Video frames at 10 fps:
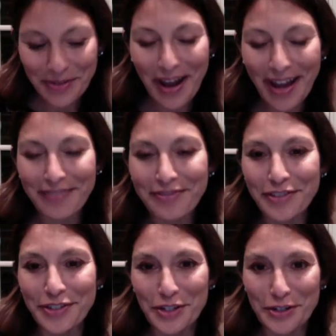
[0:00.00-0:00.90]
I
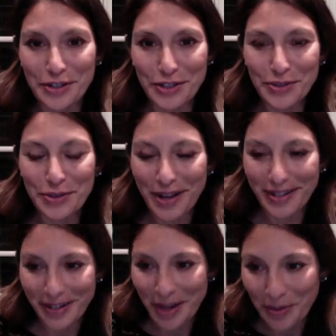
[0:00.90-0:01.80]
first heard you on
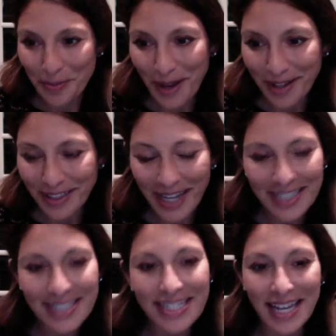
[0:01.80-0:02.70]
another
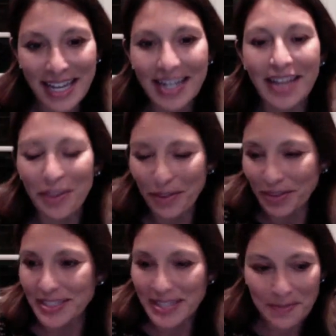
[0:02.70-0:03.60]
podcast and thought the
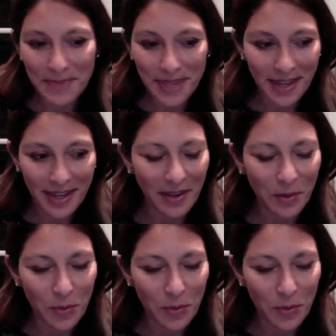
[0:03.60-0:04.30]
same thing, like,